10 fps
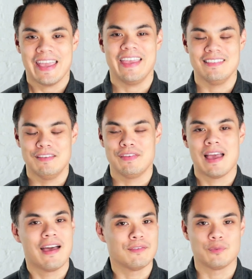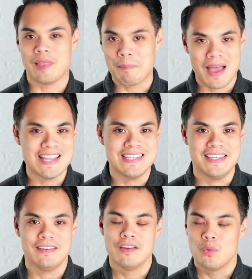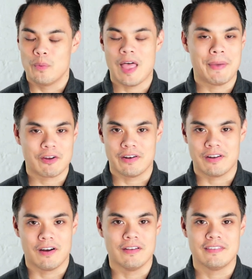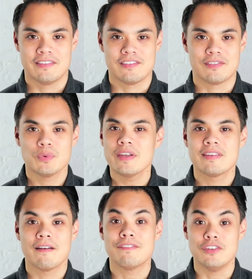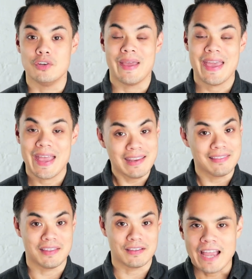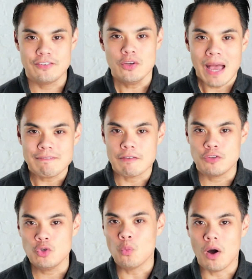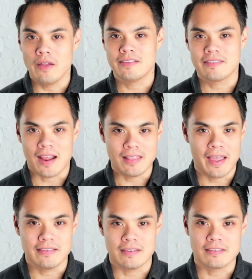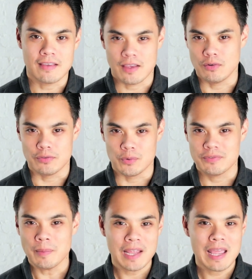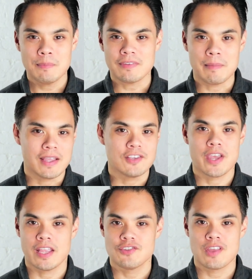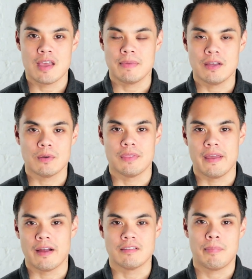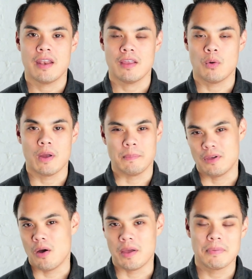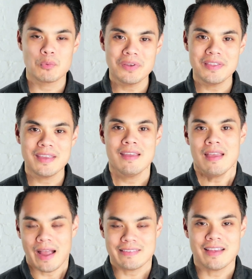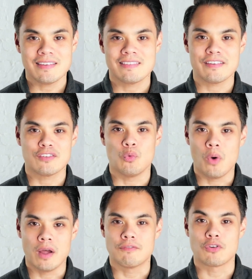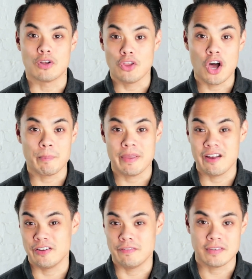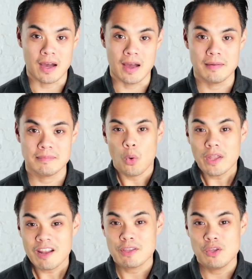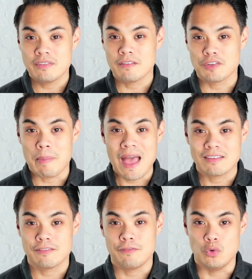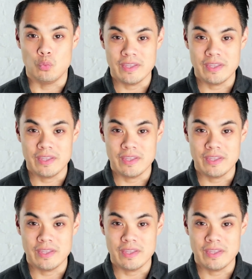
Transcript: hate leaving the house without my ID, without my credit cards. It's just really tough to do anything. I do have a few wallets I like to cycle through. Sometimes I might change them here and there depending on where I'm going, but really I tend to stick to one for a long period of time. The wallet I've been using for the past few